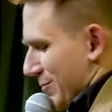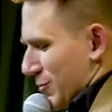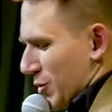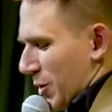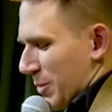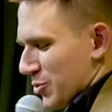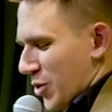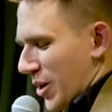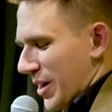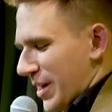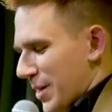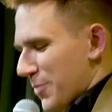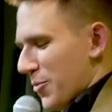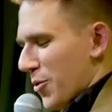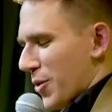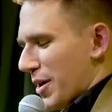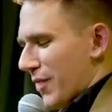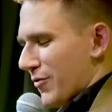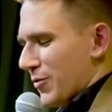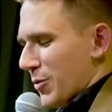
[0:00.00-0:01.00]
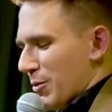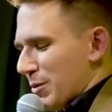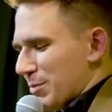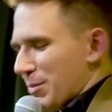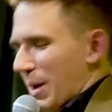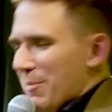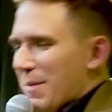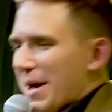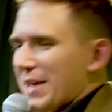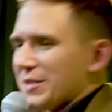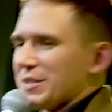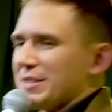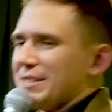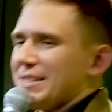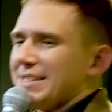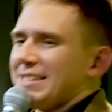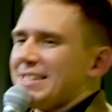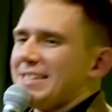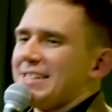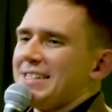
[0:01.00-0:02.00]
So I'm trying to get more comfortable with my
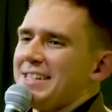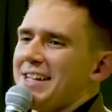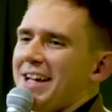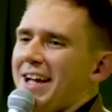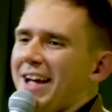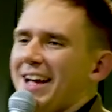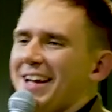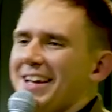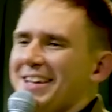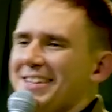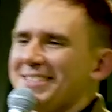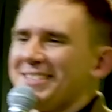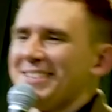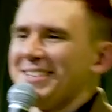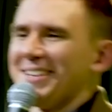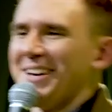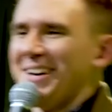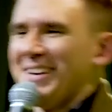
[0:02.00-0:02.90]
masculinity, and